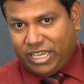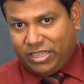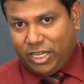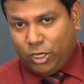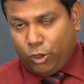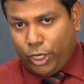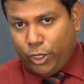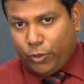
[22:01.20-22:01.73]

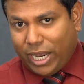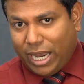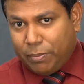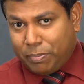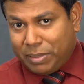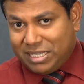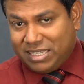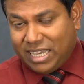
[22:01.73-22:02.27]
Then only you can
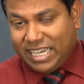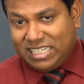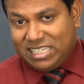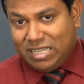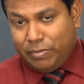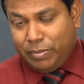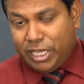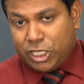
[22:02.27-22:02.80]

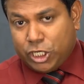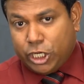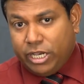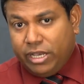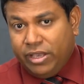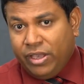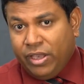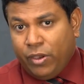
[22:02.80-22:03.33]
precisely
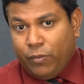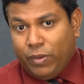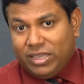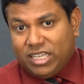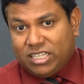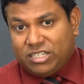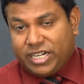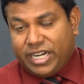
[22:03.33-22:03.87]
measure when
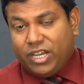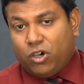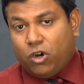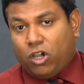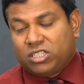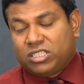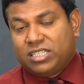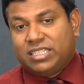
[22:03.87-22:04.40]
the string
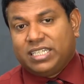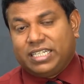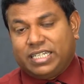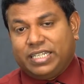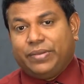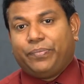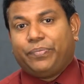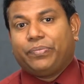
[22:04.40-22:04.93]
crosses it.
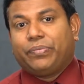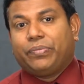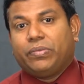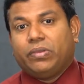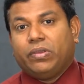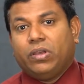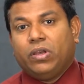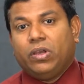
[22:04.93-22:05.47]

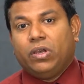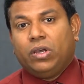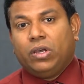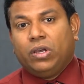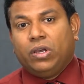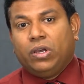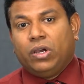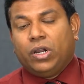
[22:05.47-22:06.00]

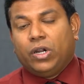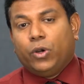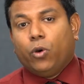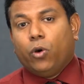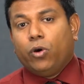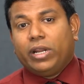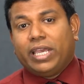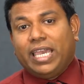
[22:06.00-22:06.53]

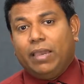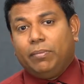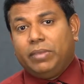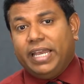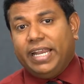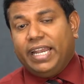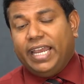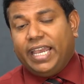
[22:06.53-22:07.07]
Don't keep the
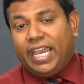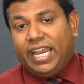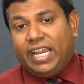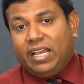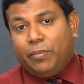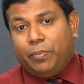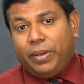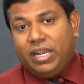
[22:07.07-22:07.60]

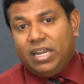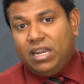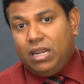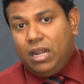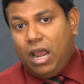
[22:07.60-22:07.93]
indicating pin